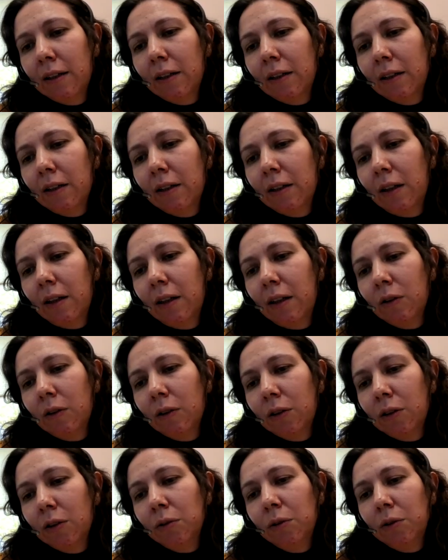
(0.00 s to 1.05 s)
log
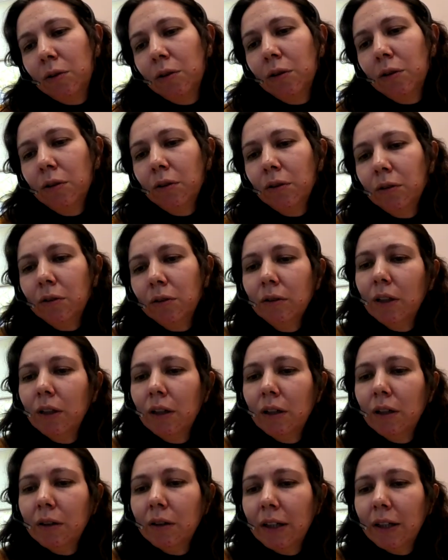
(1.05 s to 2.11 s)
2,
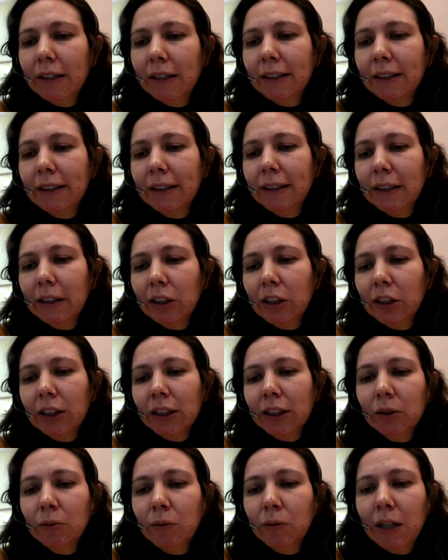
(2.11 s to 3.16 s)
and this is
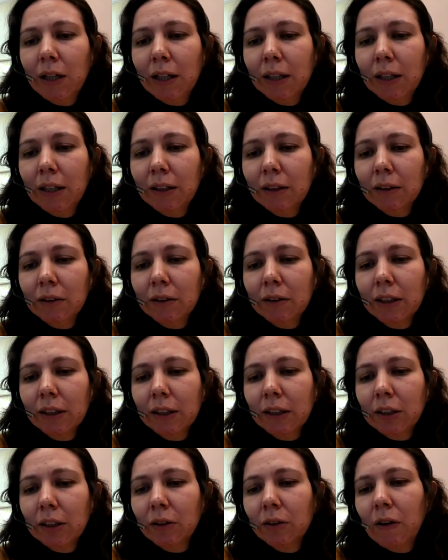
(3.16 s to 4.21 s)
just 1, correct?
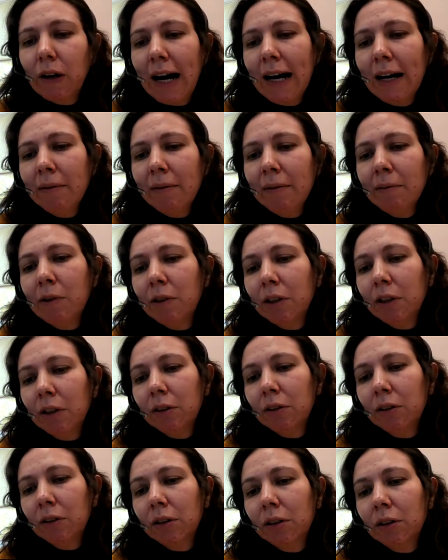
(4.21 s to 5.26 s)
So I'm going
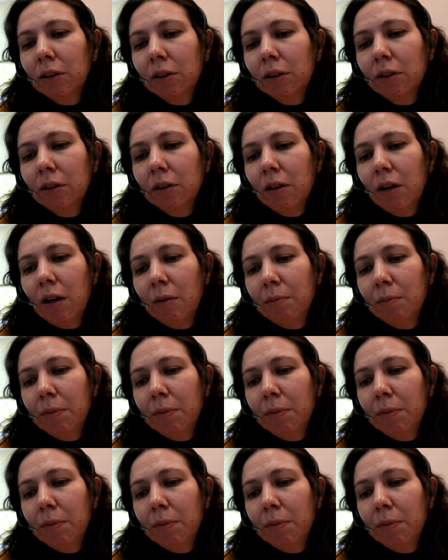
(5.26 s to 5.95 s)
to stop